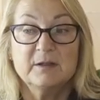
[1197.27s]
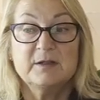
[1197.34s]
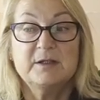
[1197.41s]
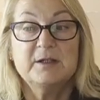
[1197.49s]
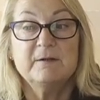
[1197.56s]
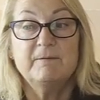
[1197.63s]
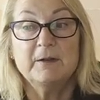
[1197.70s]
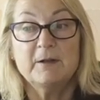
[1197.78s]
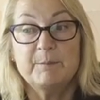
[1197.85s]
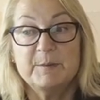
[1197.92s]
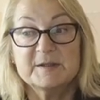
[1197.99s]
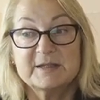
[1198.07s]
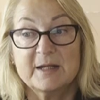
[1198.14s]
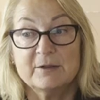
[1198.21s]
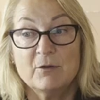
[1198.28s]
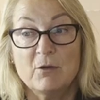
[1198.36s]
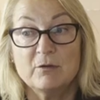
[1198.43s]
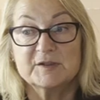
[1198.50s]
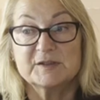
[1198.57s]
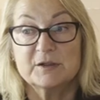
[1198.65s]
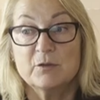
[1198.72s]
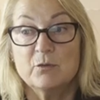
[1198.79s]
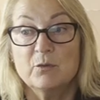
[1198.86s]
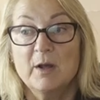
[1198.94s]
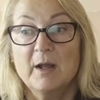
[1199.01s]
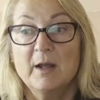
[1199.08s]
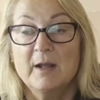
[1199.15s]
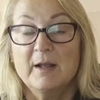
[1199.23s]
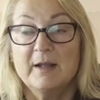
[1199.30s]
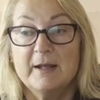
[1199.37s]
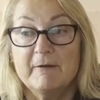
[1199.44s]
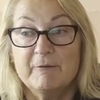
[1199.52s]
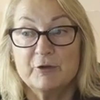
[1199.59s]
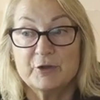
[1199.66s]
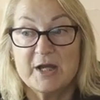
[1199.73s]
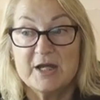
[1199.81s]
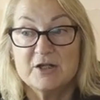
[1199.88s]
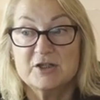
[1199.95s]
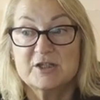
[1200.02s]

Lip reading: developers can also leverage